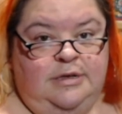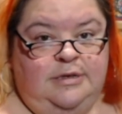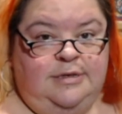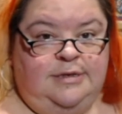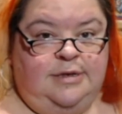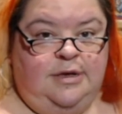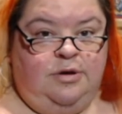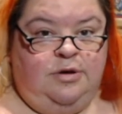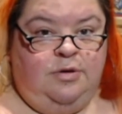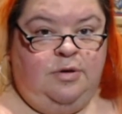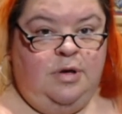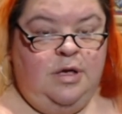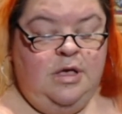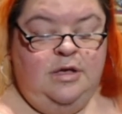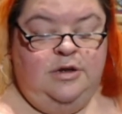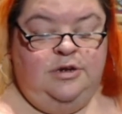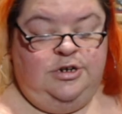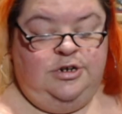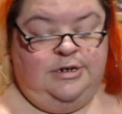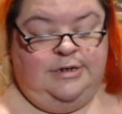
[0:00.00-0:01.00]
so
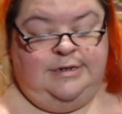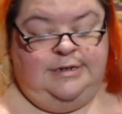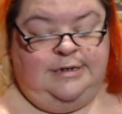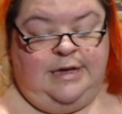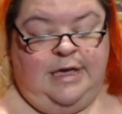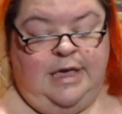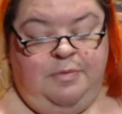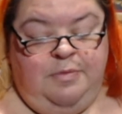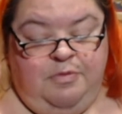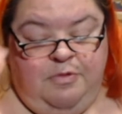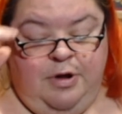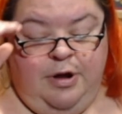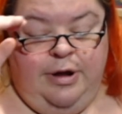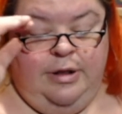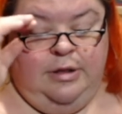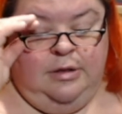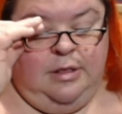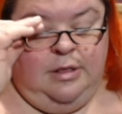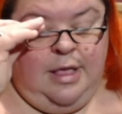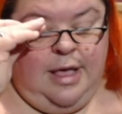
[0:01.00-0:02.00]
just keep
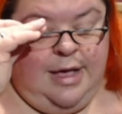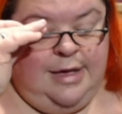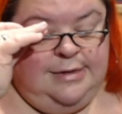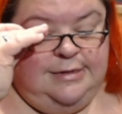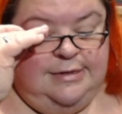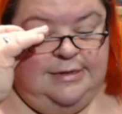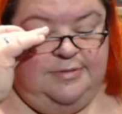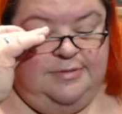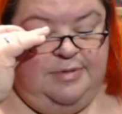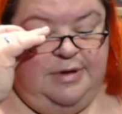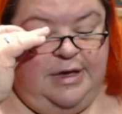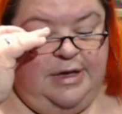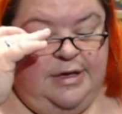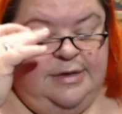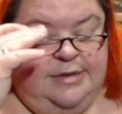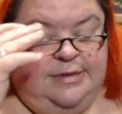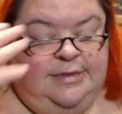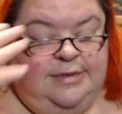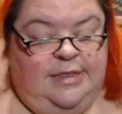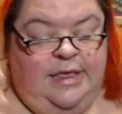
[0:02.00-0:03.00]
wearing glasses,
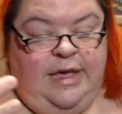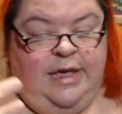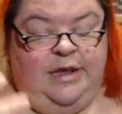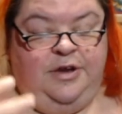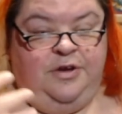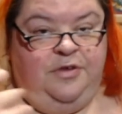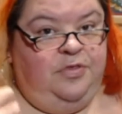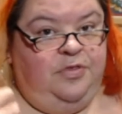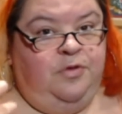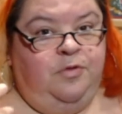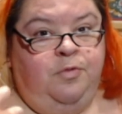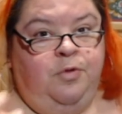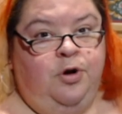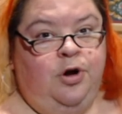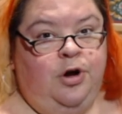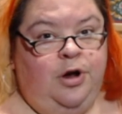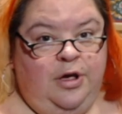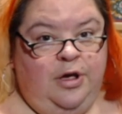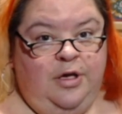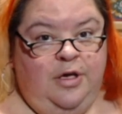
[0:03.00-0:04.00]
because they do the
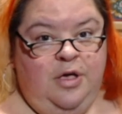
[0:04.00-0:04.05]
work